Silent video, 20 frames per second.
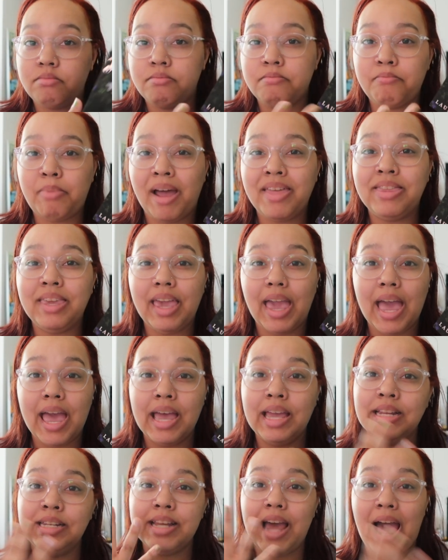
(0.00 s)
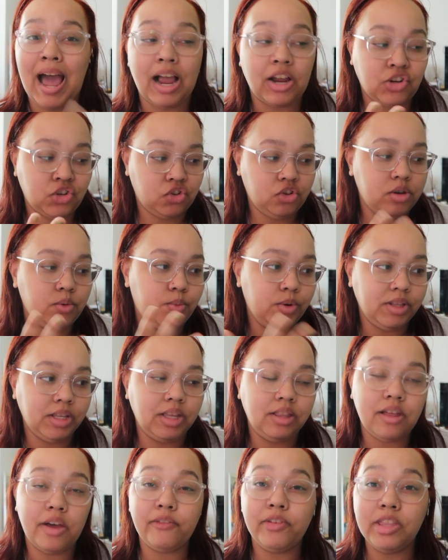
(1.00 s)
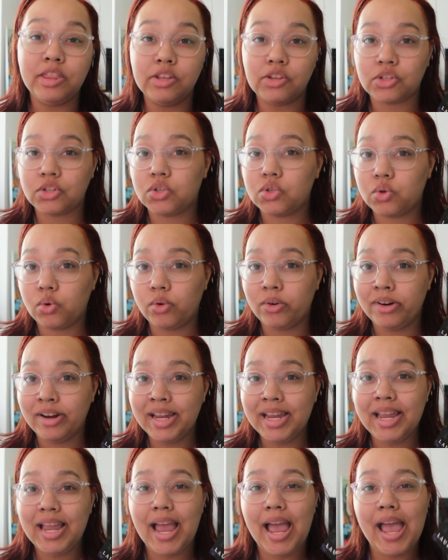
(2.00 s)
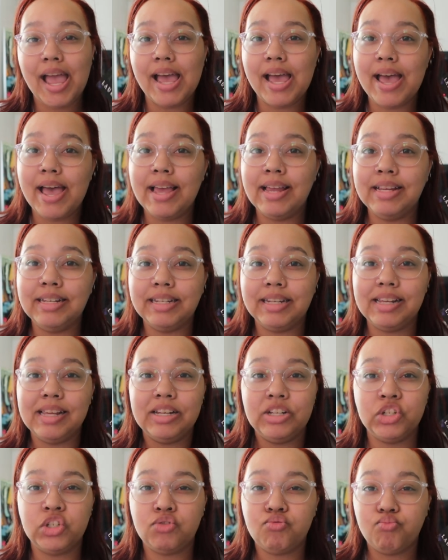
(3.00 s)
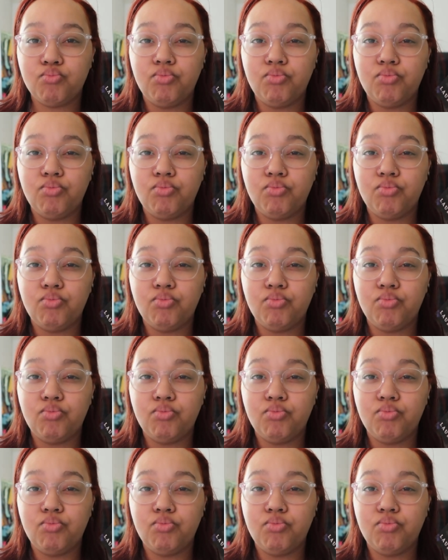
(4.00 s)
by the end actually really loving this story, and it just